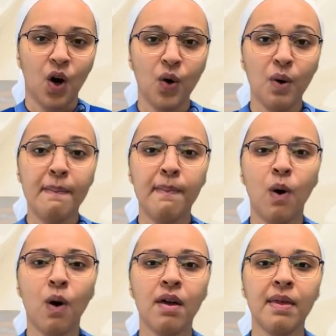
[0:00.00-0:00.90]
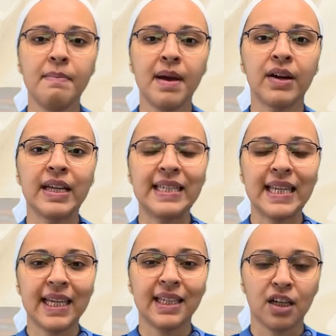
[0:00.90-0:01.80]
Who more than Mary
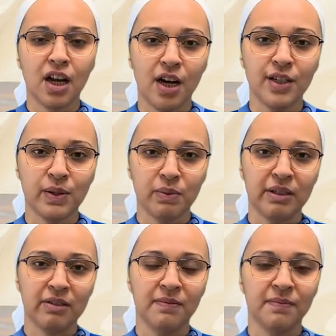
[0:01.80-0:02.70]
did God's will?